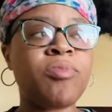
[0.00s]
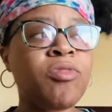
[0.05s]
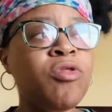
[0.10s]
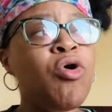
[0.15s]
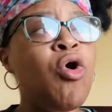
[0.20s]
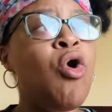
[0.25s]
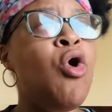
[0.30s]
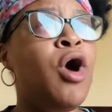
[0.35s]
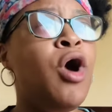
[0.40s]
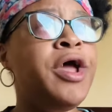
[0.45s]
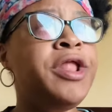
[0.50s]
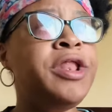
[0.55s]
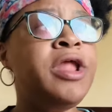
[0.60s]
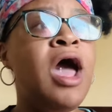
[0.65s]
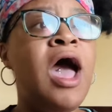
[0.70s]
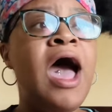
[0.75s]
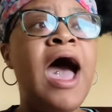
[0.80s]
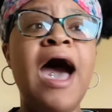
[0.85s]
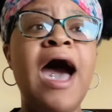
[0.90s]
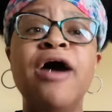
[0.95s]
on
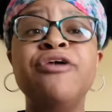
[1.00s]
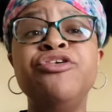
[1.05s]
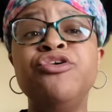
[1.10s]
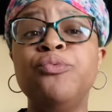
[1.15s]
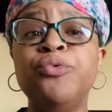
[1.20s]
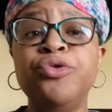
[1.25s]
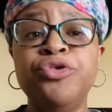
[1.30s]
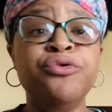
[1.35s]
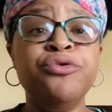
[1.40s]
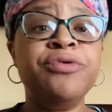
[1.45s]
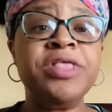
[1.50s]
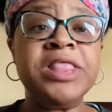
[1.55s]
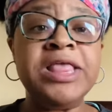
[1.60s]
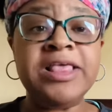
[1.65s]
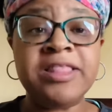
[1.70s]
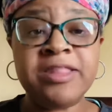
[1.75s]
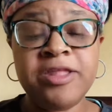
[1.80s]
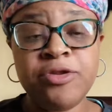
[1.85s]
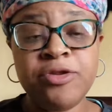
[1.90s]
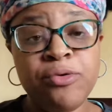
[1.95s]
how you will use these
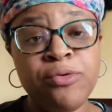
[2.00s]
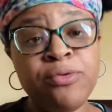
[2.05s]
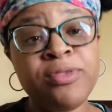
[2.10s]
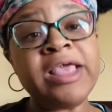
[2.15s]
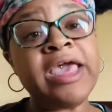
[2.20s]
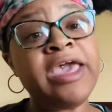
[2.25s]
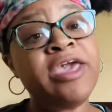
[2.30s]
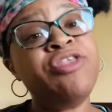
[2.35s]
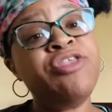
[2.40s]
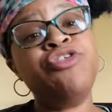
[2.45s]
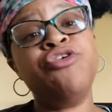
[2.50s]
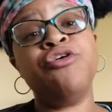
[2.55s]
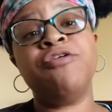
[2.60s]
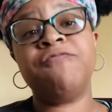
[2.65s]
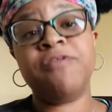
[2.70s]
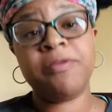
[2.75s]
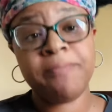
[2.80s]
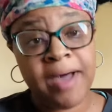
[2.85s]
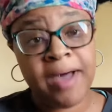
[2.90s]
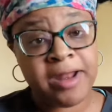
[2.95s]
needles in your
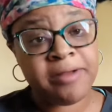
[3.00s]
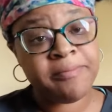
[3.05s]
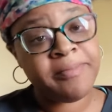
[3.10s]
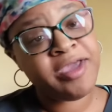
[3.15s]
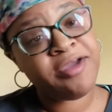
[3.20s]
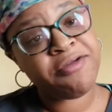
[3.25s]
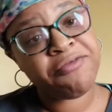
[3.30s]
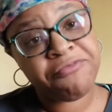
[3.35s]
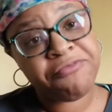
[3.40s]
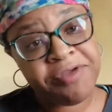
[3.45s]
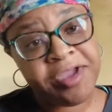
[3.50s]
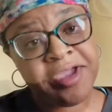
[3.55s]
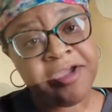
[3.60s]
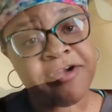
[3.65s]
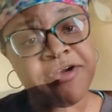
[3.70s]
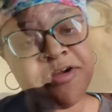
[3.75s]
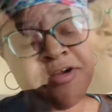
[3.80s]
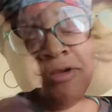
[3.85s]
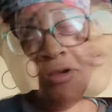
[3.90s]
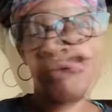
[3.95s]
phlebotomy career.
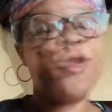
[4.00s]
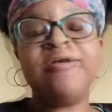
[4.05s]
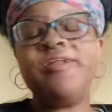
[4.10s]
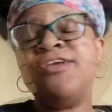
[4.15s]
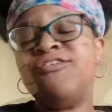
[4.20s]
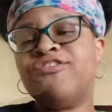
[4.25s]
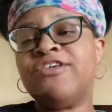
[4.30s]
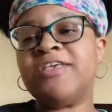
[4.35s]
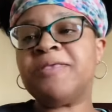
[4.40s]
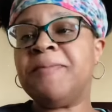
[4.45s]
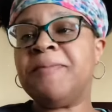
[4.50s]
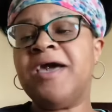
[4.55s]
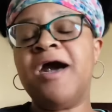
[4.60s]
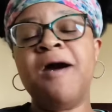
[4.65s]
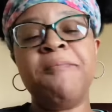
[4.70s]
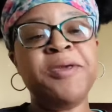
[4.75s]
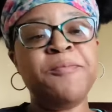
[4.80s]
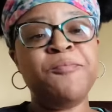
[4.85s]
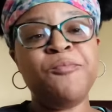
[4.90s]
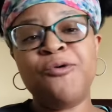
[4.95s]
The world is just
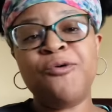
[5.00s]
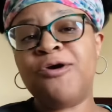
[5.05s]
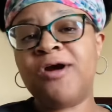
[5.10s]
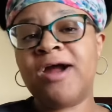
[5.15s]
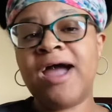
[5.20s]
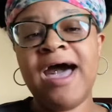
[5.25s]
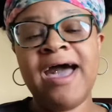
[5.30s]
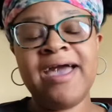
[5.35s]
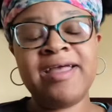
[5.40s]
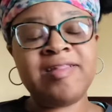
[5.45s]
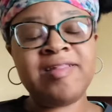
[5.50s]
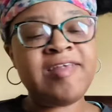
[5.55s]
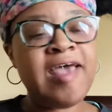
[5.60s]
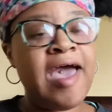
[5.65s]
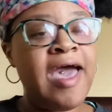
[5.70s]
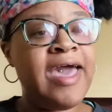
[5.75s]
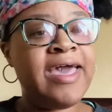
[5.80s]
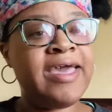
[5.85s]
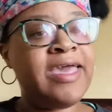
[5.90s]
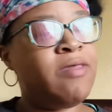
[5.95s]
becoming more
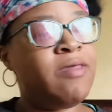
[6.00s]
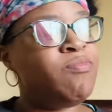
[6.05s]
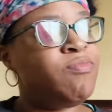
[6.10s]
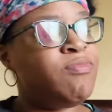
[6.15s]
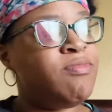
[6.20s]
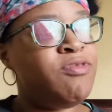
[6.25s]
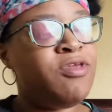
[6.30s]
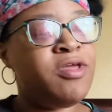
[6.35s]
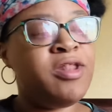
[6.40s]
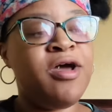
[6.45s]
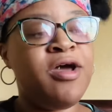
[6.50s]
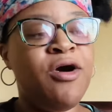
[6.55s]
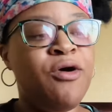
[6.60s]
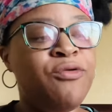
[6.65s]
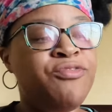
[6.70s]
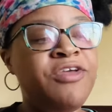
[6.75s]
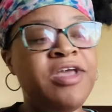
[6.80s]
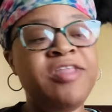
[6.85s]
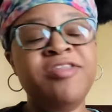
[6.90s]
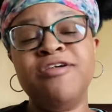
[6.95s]
high-tech, and
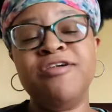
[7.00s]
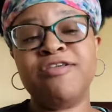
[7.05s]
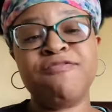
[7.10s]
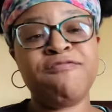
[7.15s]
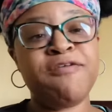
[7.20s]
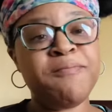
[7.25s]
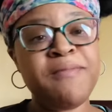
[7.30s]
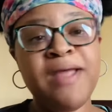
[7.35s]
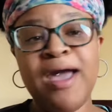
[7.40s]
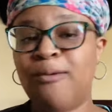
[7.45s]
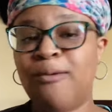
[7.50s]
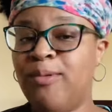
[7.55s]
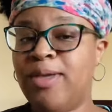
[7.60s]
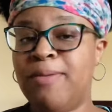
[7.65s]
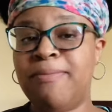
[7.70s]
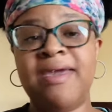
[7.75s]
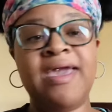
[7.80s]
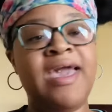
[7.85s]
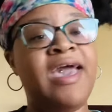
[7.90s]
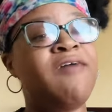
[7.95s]
10 years from now we
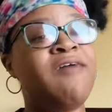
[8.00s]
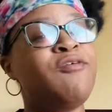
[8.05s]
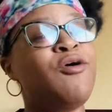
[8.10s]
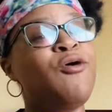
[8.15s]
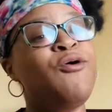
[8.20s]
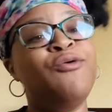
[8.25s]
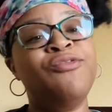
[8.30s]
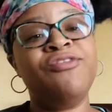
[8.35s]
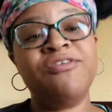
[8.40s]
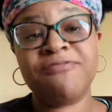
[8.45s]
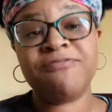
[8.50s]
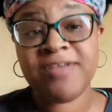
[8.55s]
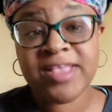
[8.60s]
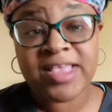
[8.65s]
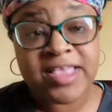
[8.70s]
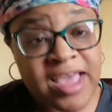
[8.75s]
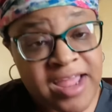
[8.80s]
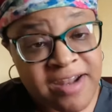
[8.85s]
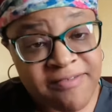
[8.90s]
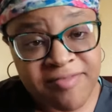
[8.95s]
may have a whole different
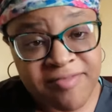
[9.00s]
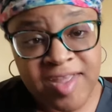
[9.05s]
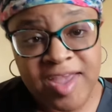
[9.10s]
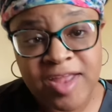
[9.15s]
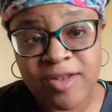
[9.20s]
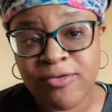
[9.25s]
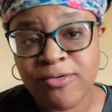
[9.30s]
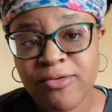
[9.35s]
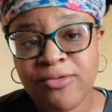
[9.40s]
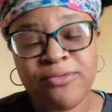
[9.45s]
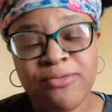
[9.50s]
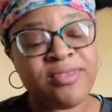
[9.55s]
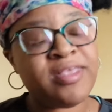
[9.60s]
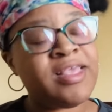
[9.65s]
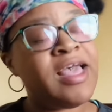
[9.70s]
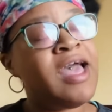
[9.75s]
set of needles